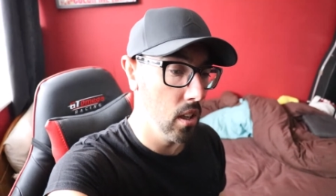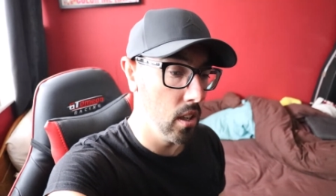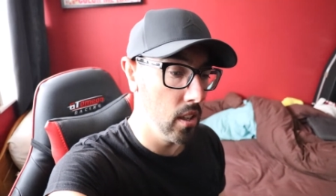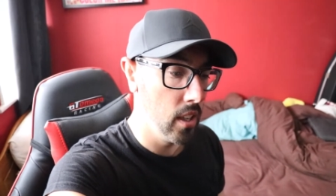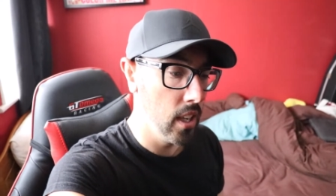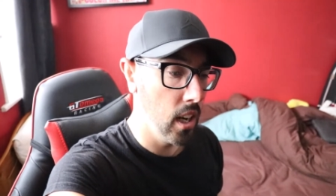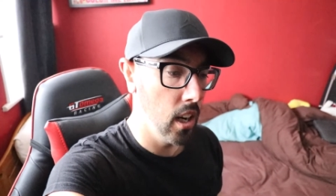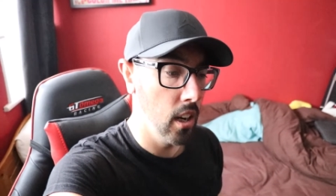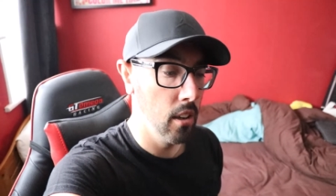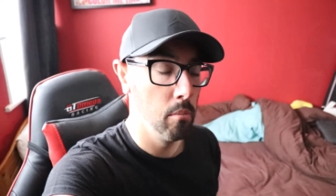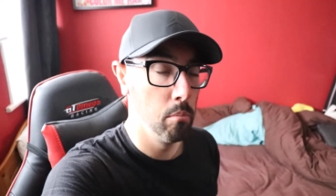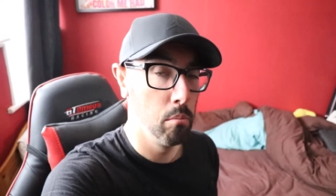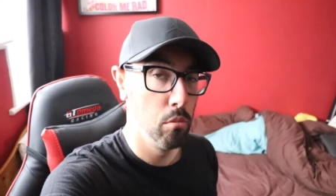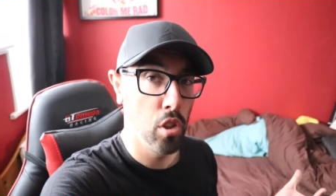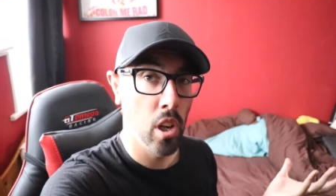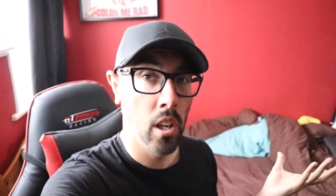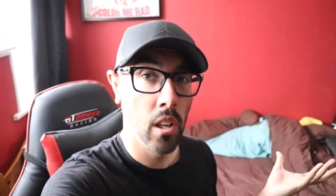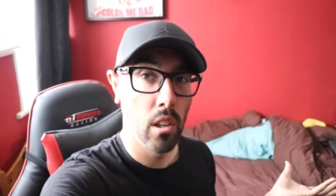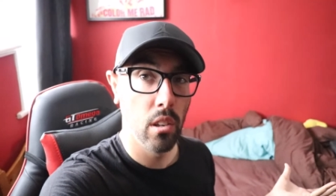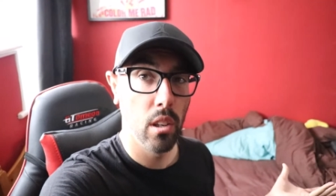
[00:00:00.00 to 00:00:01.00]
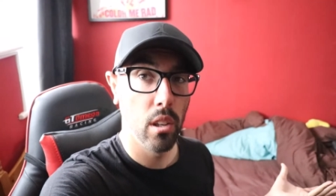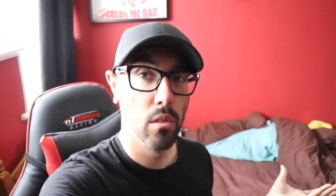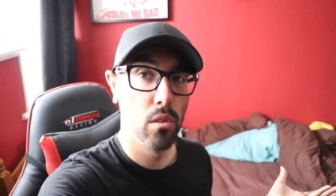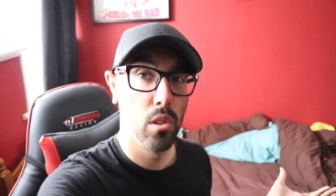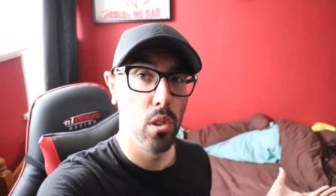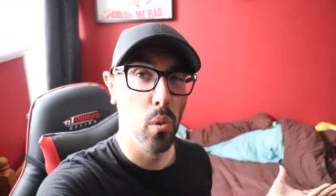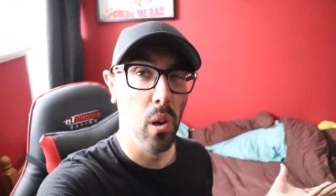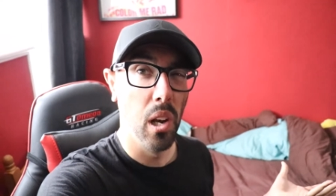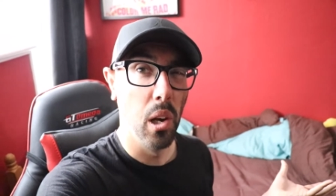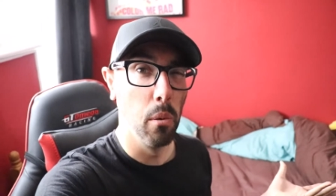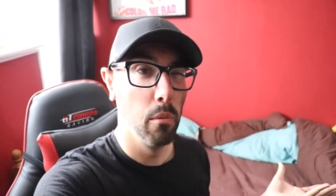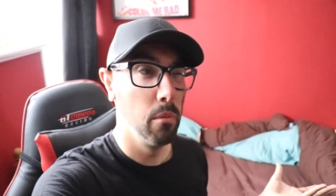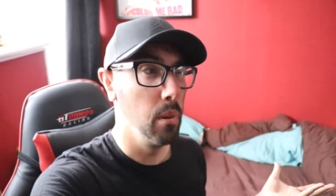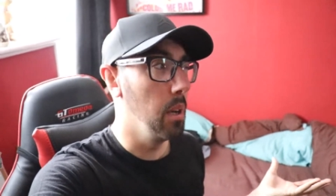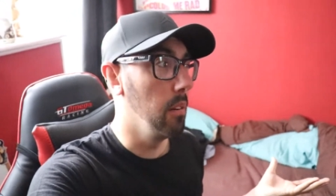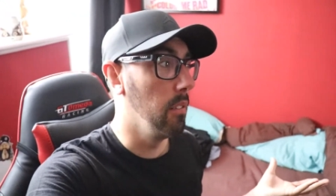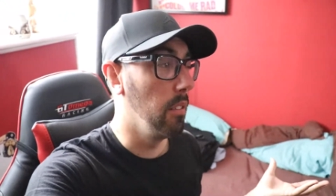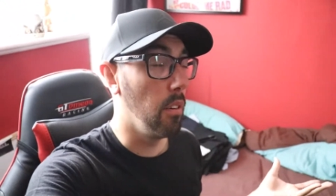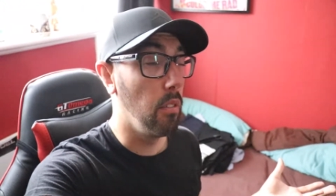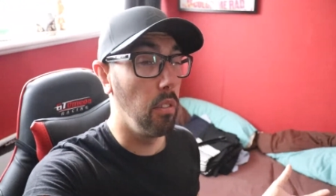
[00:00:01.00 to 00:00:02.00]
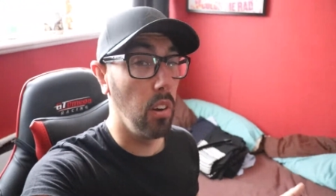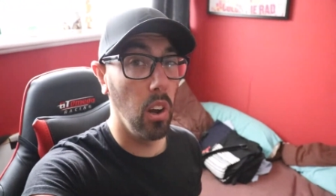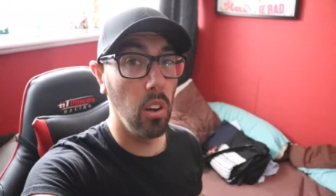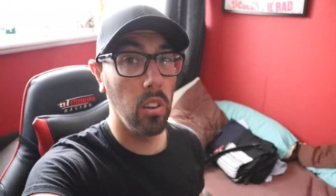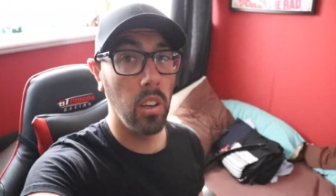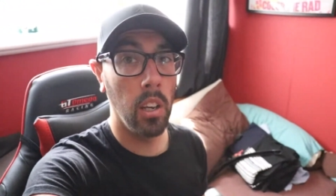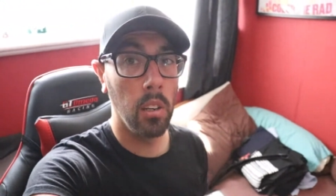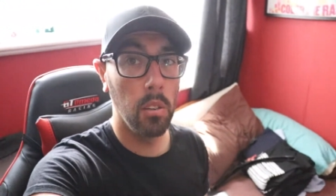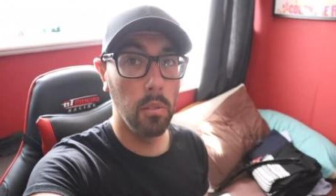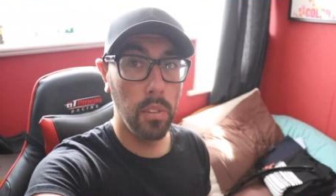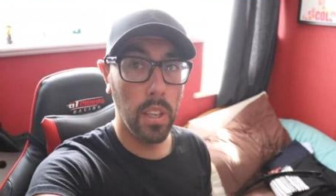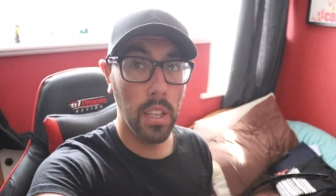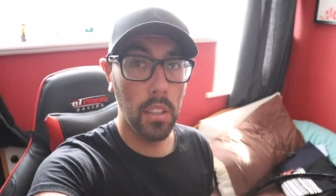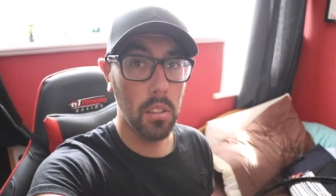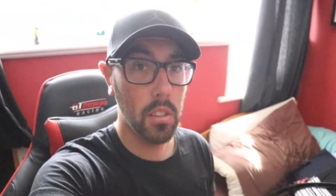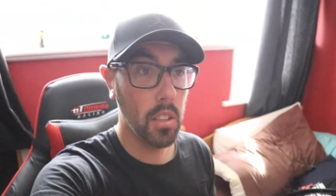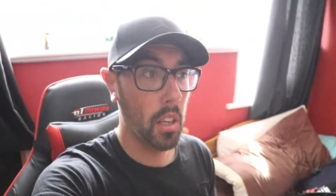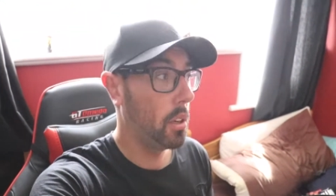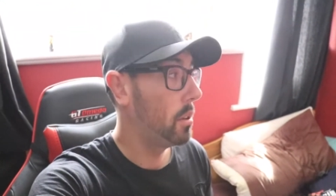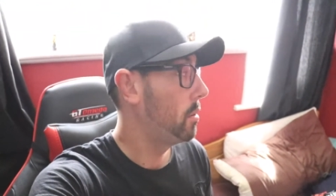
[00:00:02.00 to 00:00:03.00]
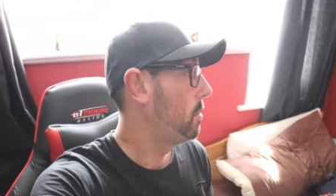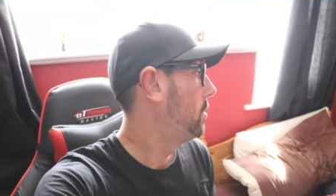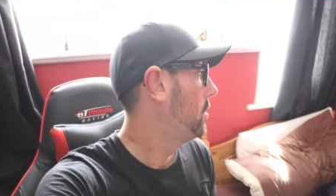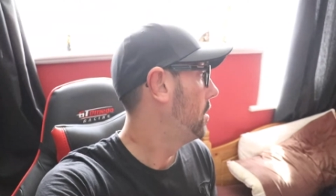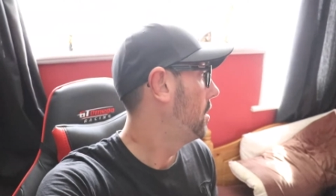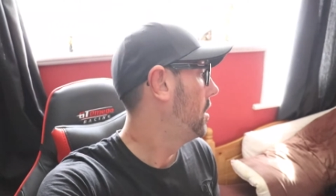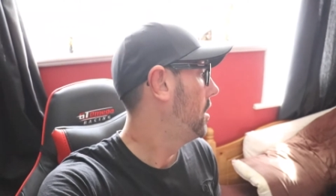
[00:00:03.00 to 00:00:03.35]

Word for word: yeah, I'm trying to do a little bit of a vlog kind of thing. So